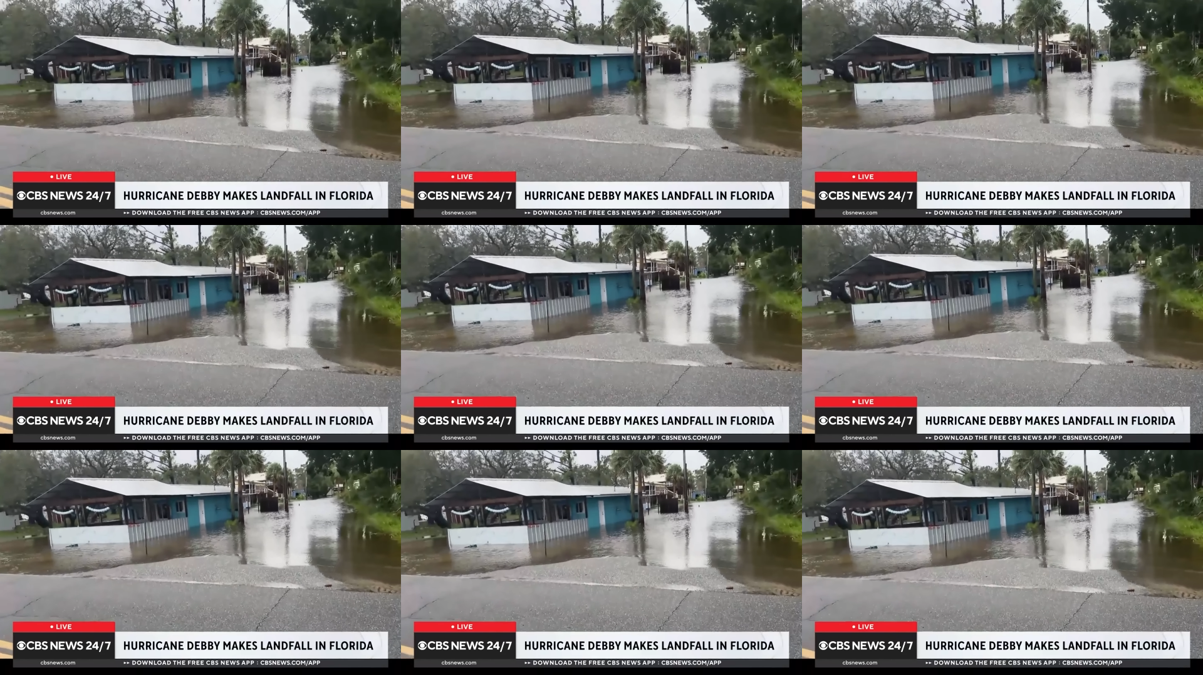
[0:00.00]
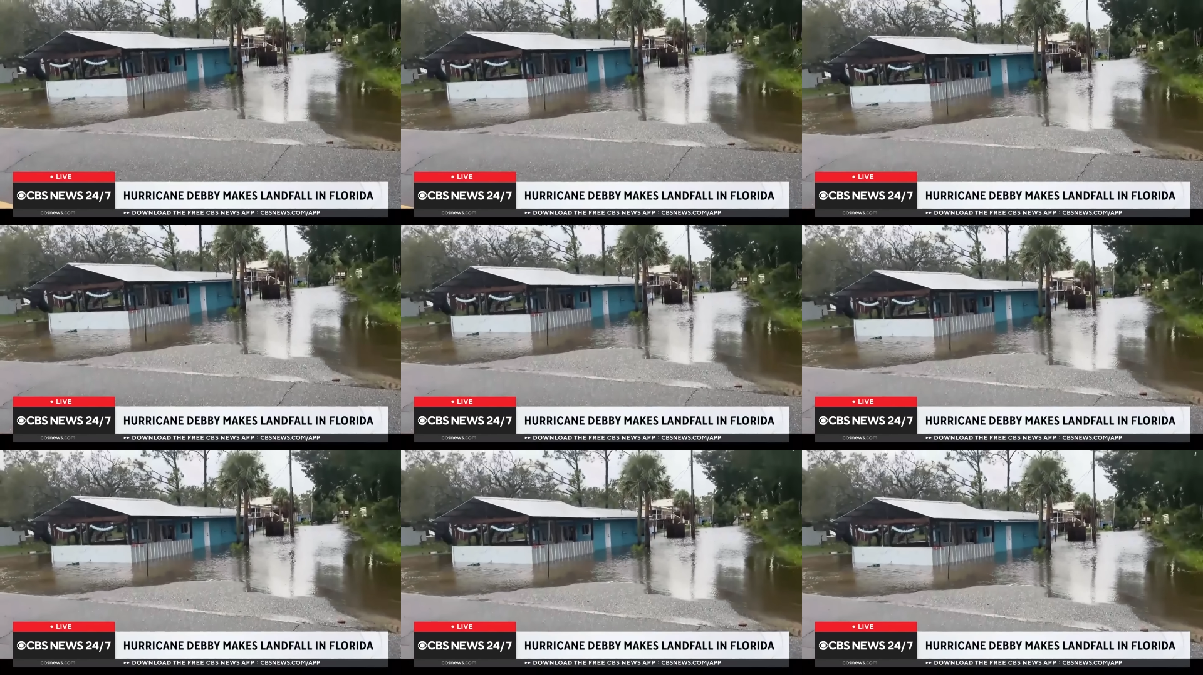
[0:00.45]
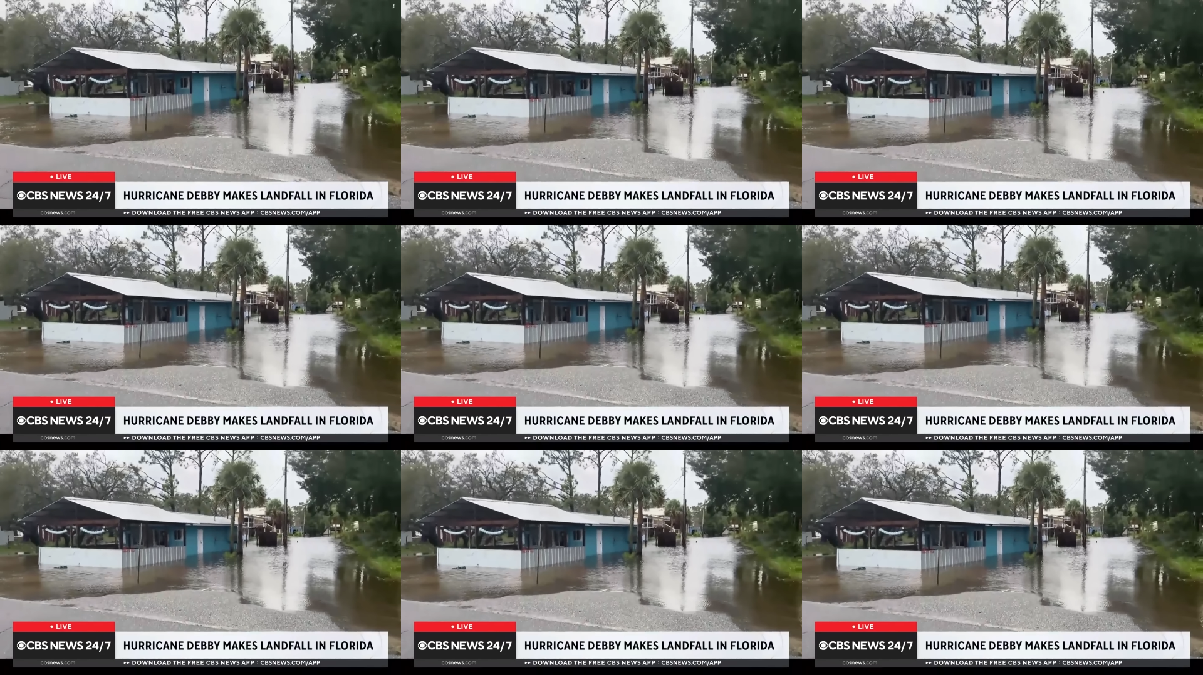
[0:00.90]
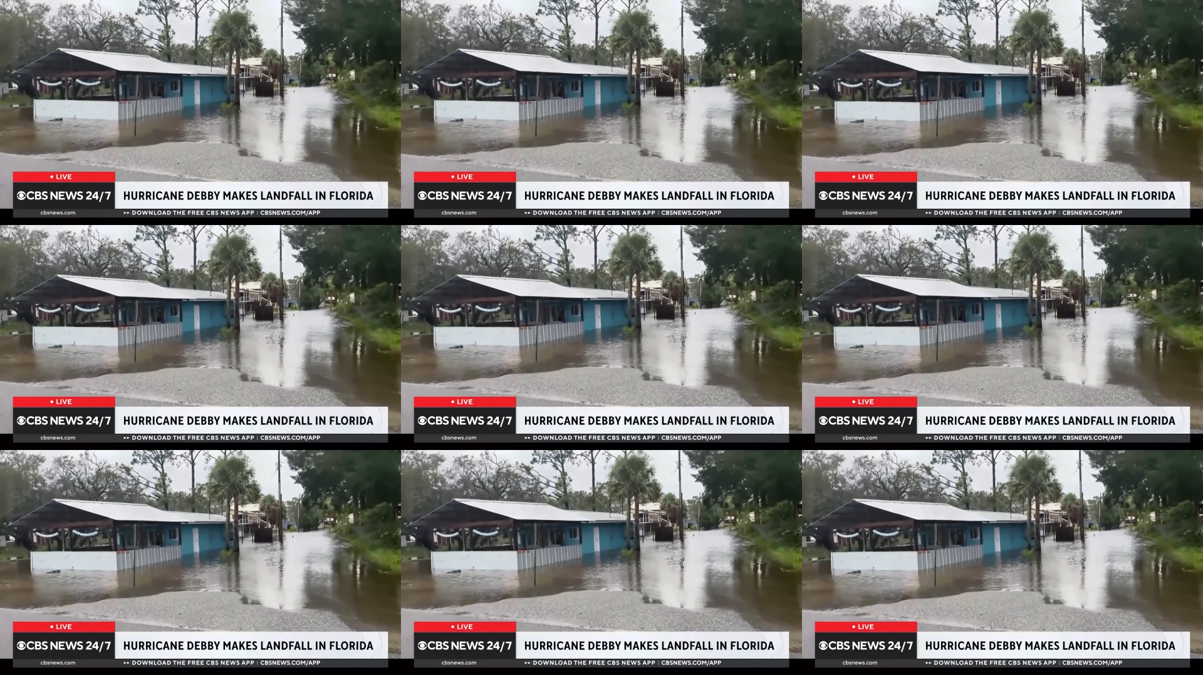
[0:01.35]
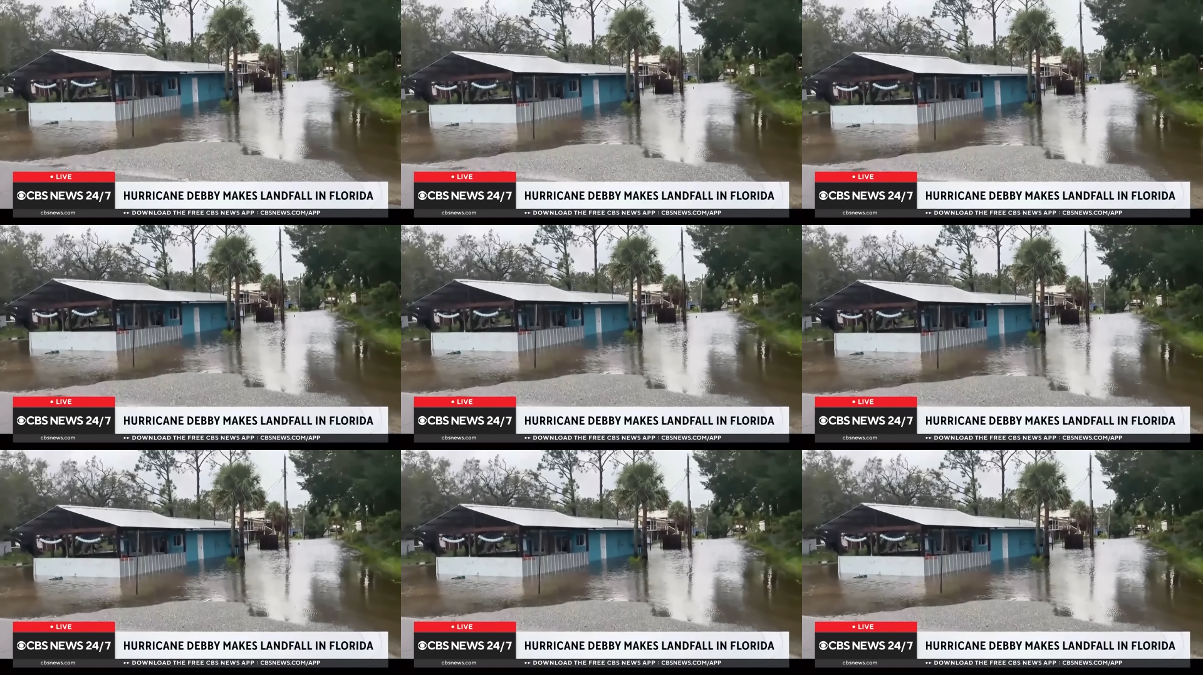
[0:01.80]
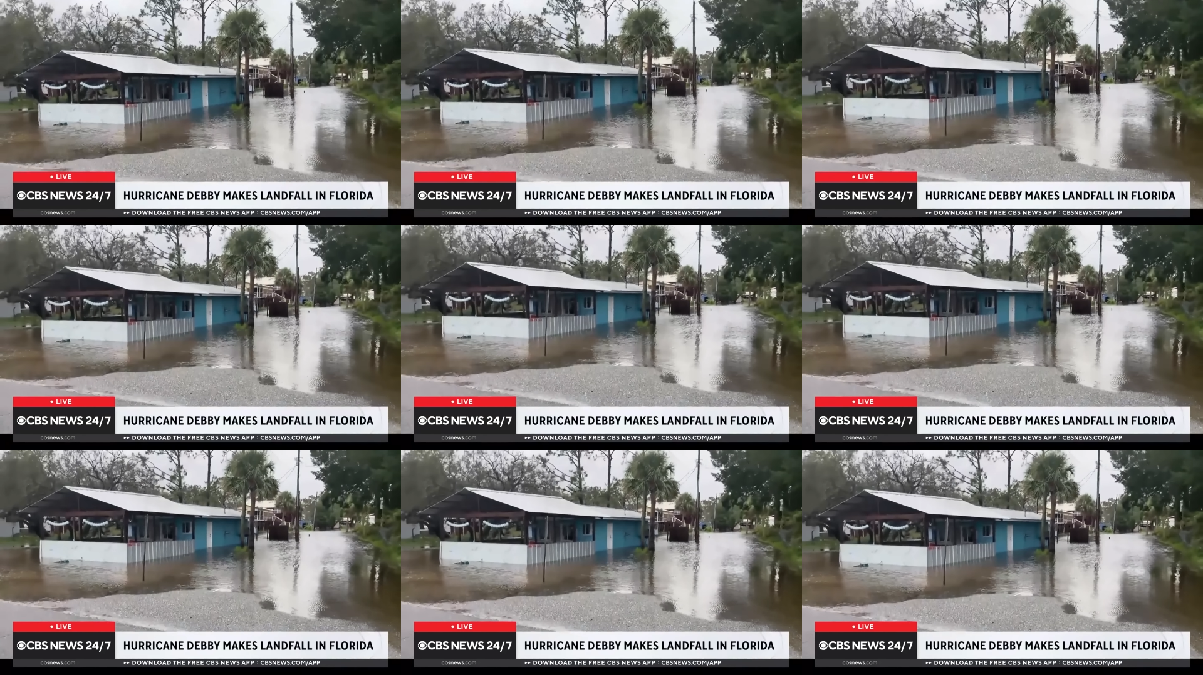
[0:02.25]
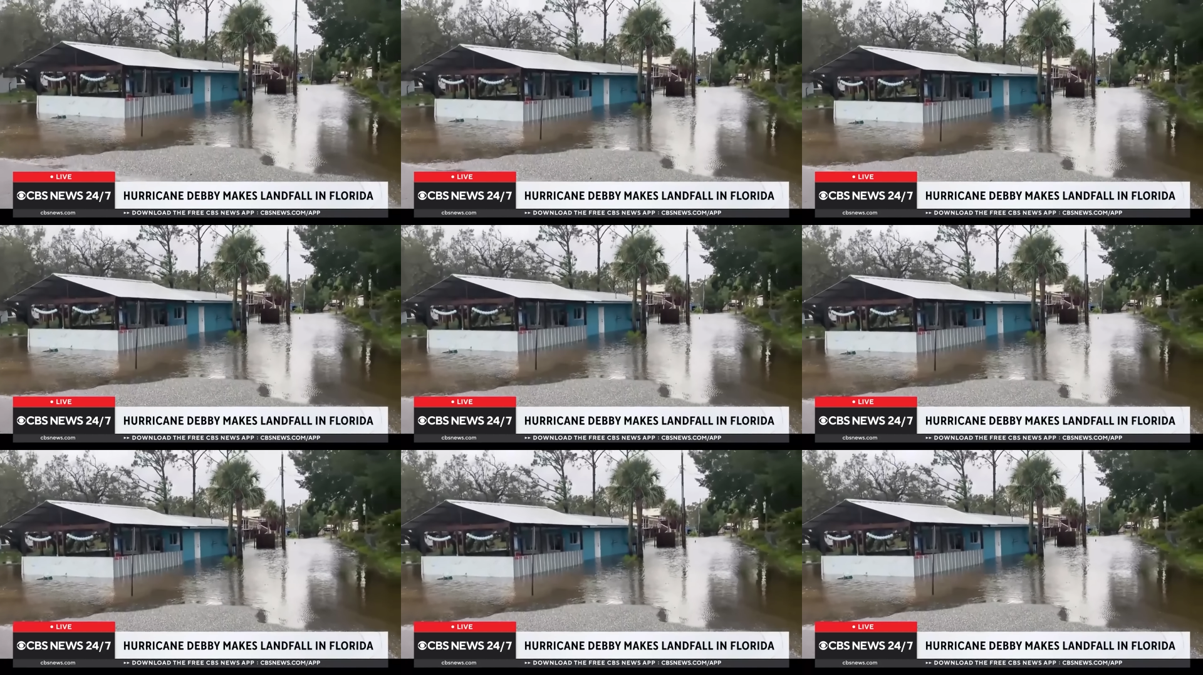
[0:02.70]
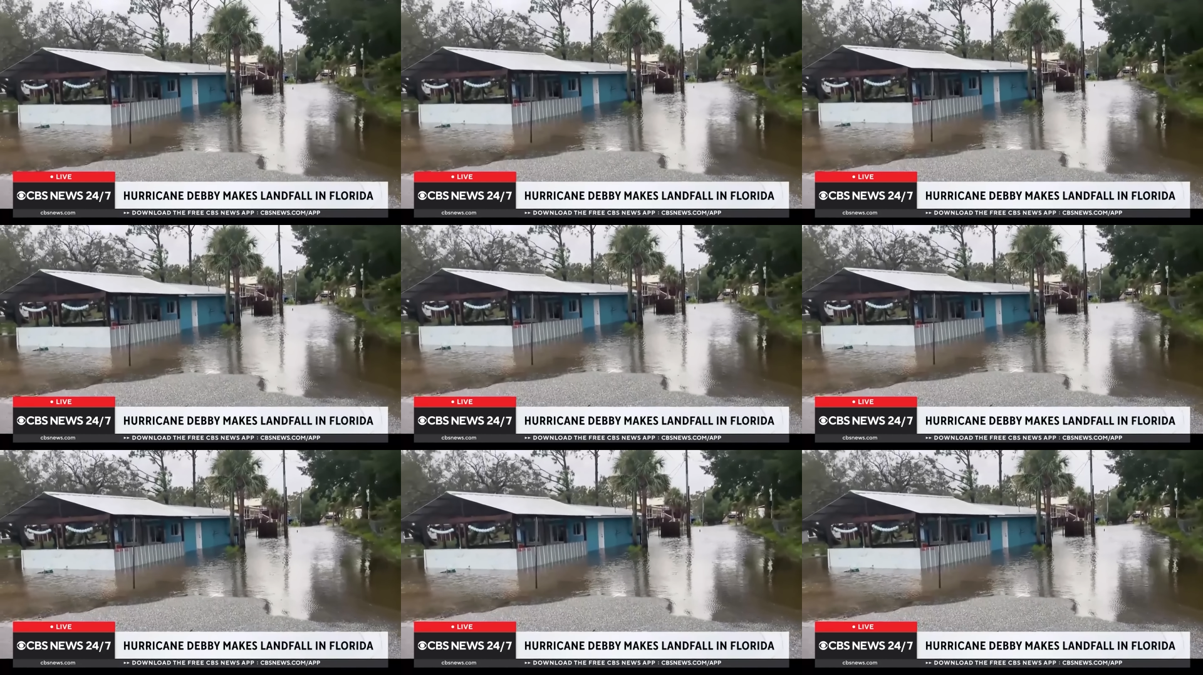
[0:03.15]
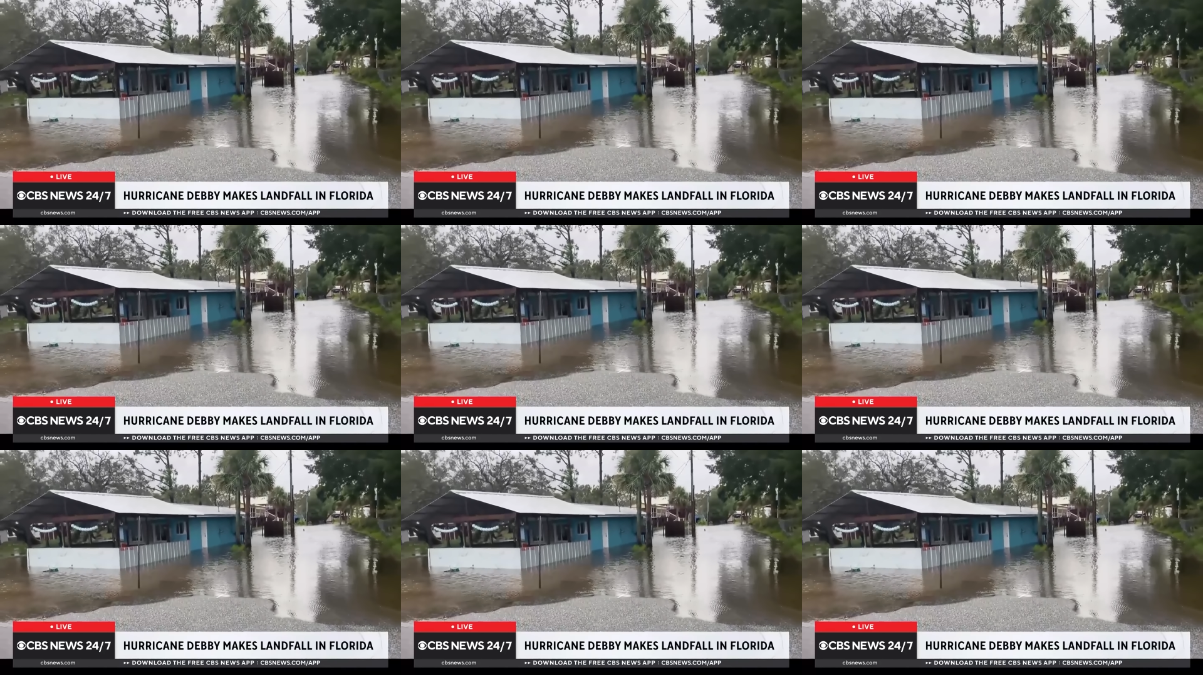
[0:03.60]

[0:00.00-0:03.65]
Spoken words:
Nobody's mouth can be seen.